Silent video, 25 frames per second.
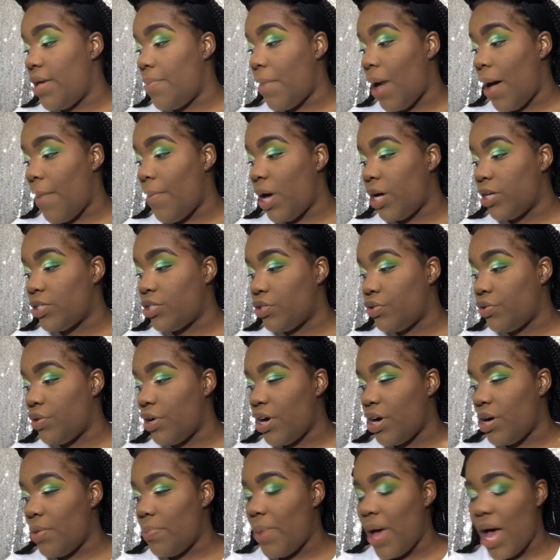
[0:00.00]
Box of
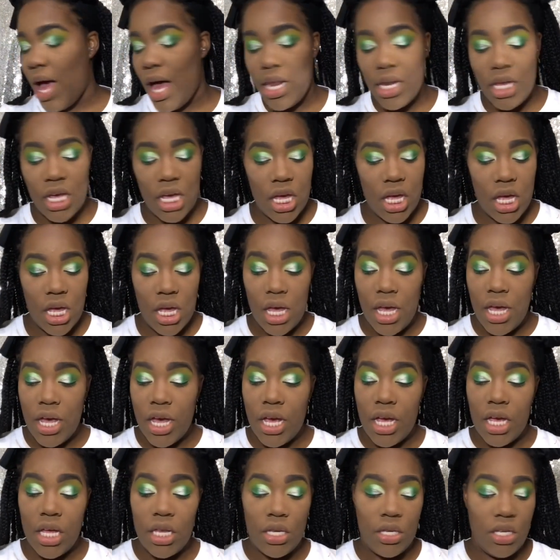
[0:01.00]
Crown palette
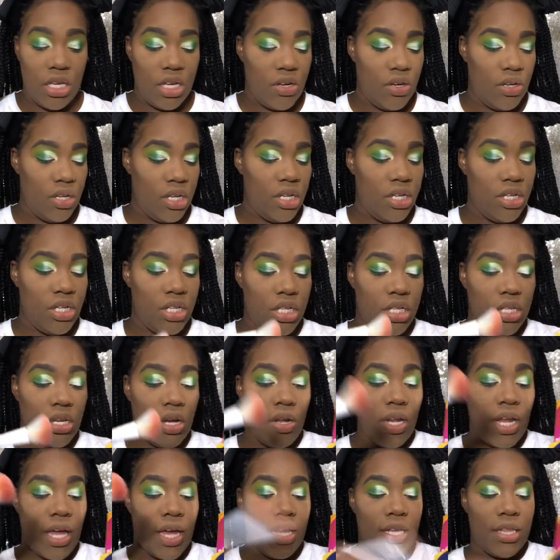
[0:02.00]
and literally just go
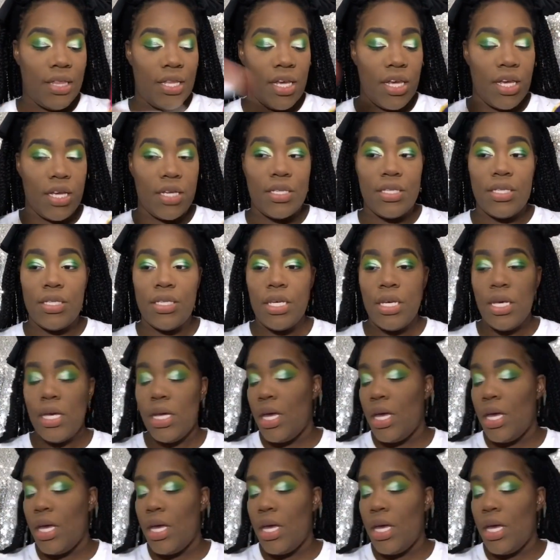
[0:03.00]
like this.